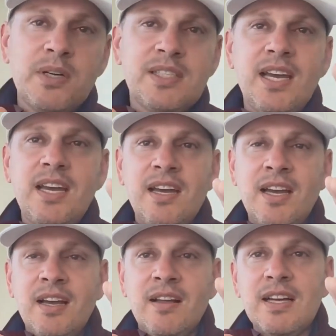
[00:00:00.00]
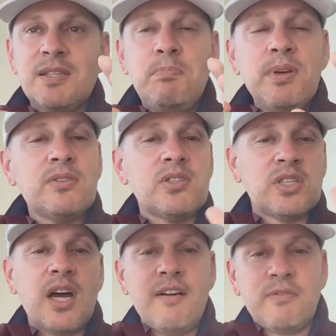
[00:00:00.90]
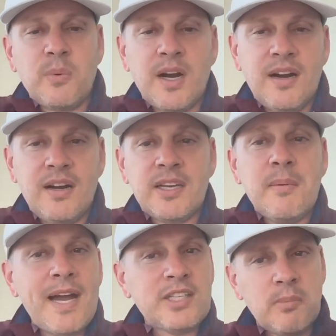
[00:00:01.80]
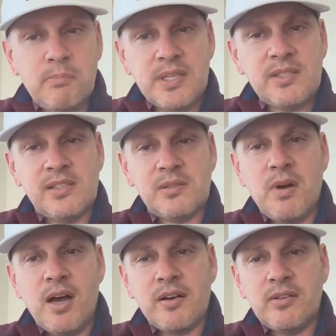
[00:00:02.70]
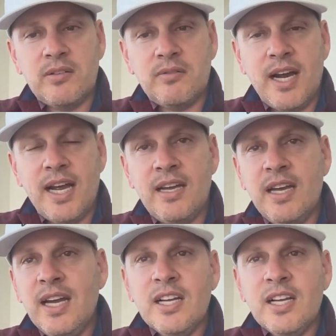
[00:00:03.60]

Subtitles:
We say, let's build software to match our business model, right?